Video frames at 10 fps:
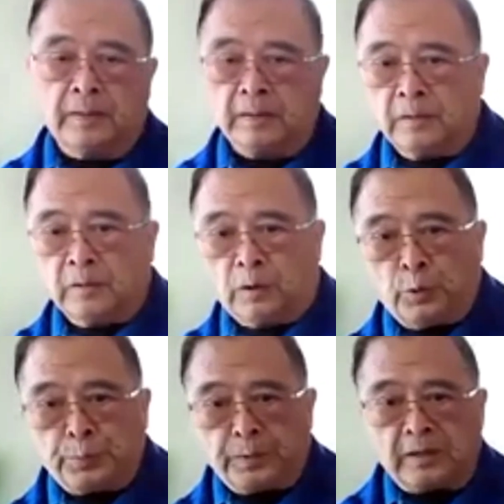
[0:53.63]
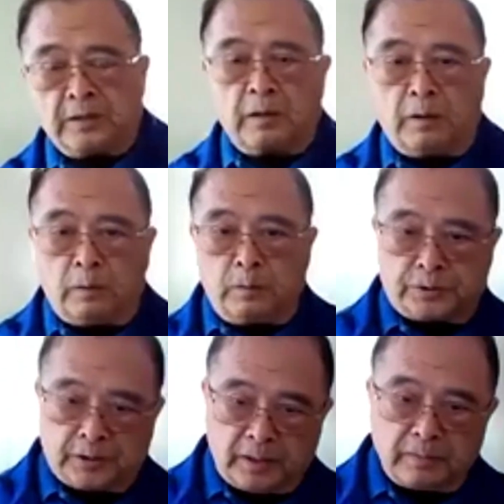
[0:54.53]
Opening and
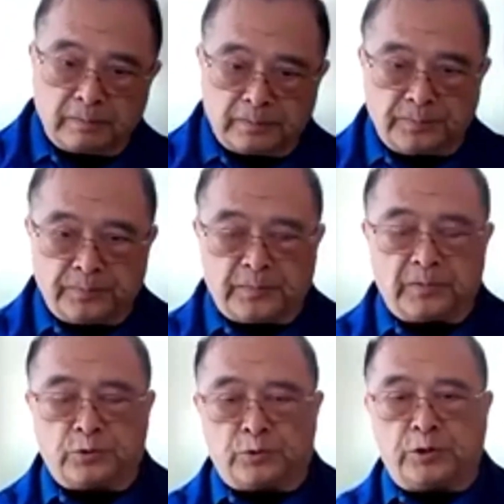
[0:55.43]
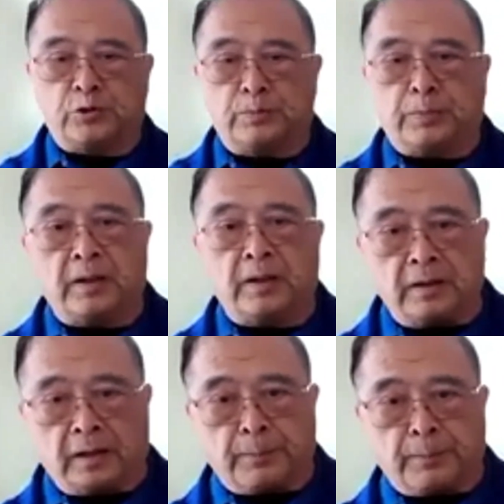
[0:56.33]
closing treat your body like
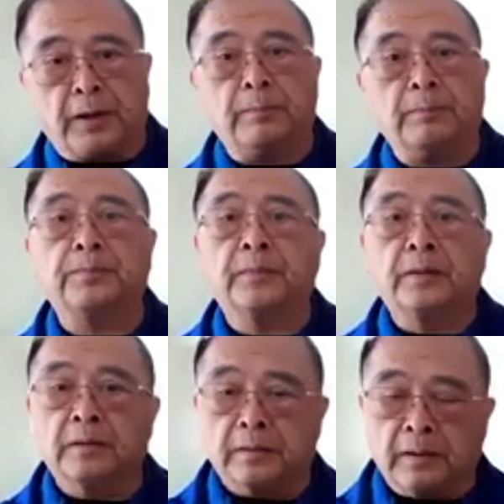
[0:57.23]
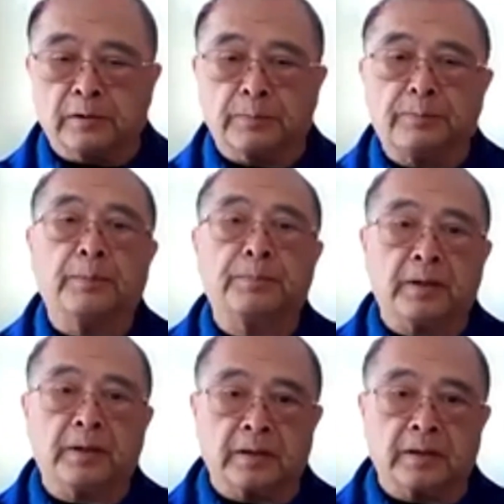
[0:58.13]
a pump, and you're pumping